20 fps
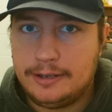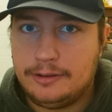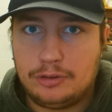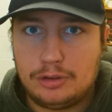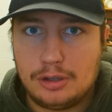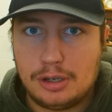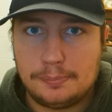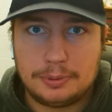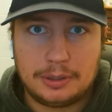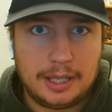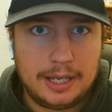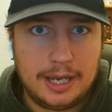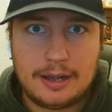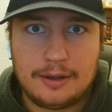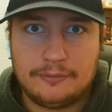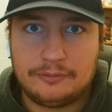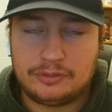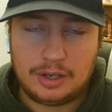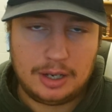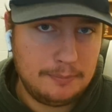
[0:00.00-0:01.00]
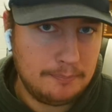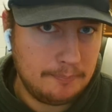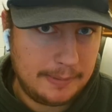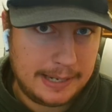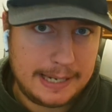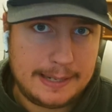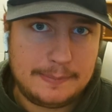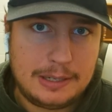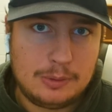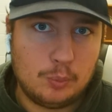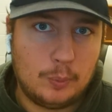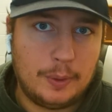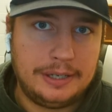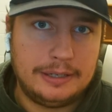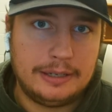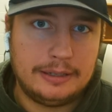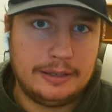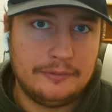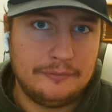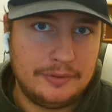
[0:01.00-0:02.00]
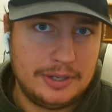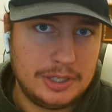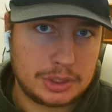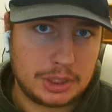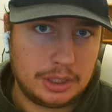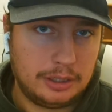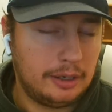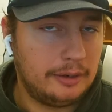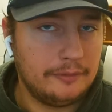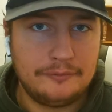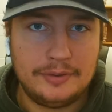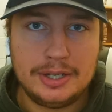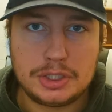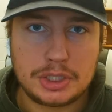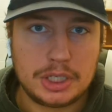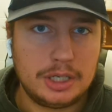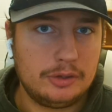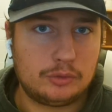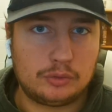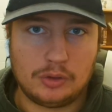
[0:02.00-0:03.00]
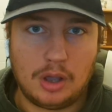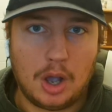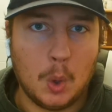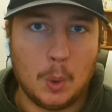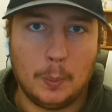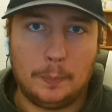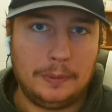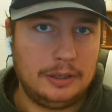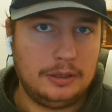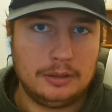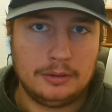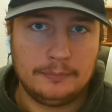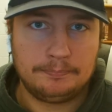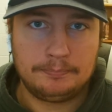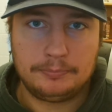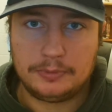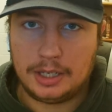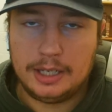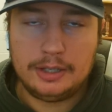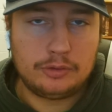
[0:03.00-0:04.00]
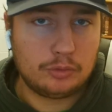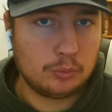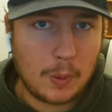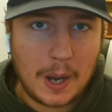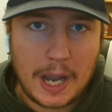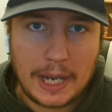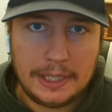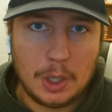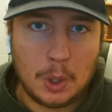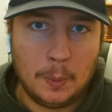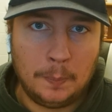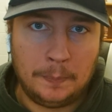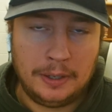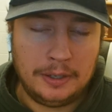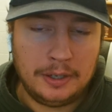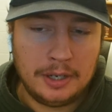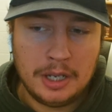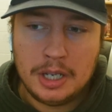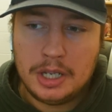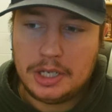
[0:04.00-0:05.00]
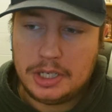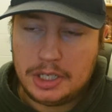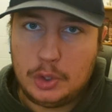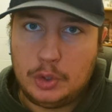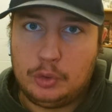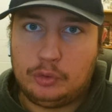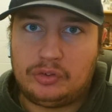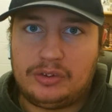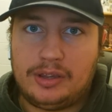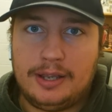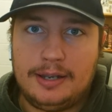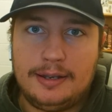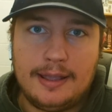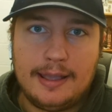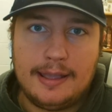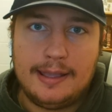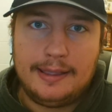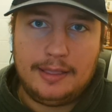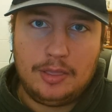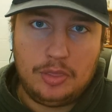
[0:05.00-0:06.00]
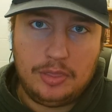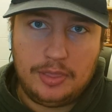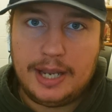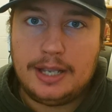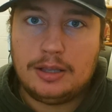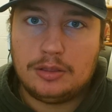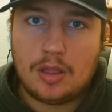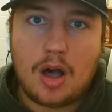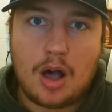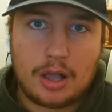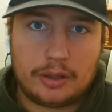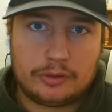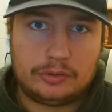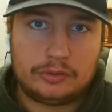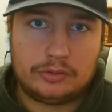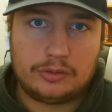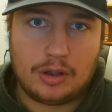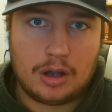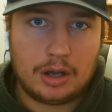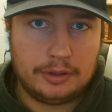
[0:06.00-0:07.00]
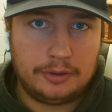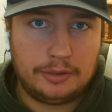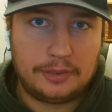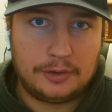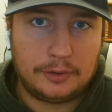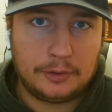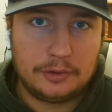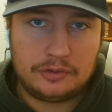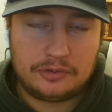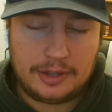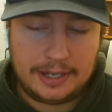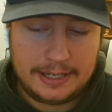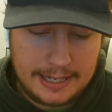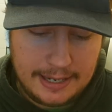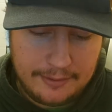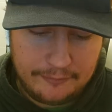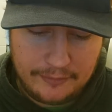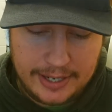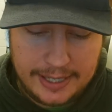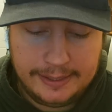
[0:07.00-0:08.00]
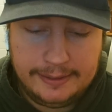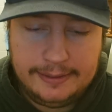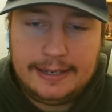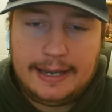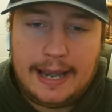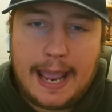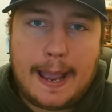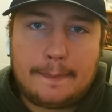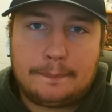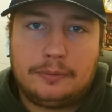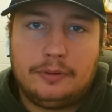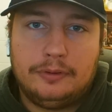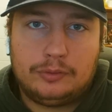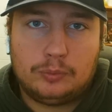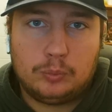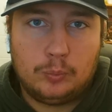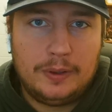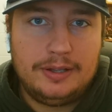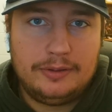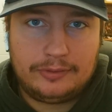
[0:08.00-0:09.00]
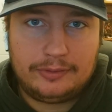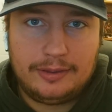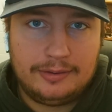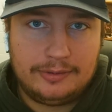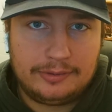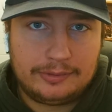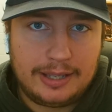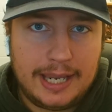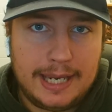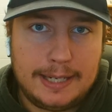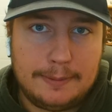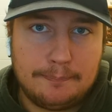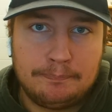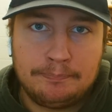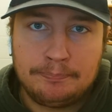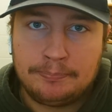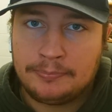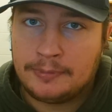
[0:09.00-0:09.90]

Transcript: into the playoffs and maybe win the division. The division is open. It's wide open. Houston, They lost on Thursday. If Indianapolis wins this game,